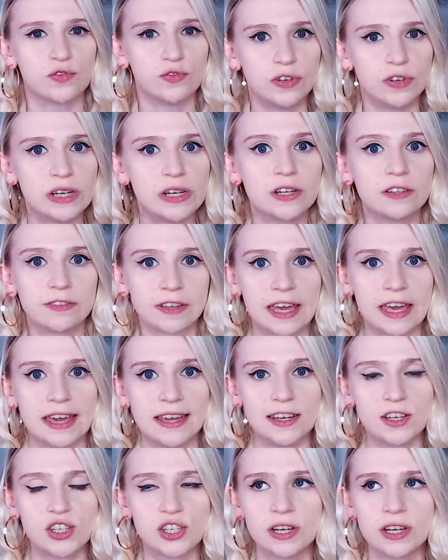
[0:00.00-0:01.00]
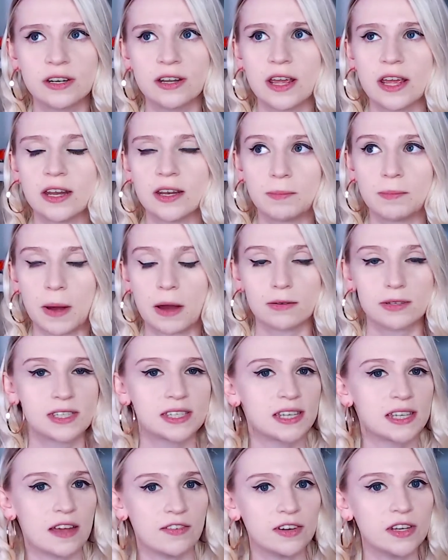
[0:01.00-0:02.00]
real vacation in about
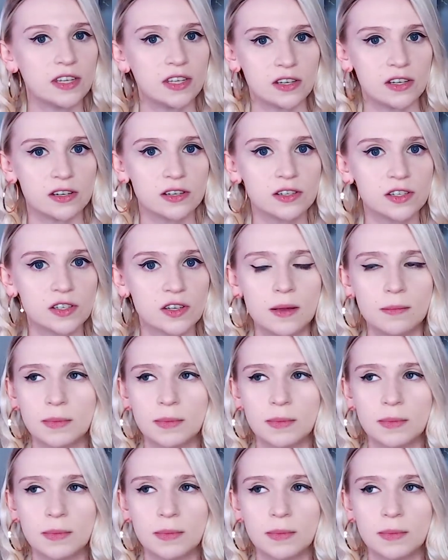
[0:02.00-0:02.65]
7 years,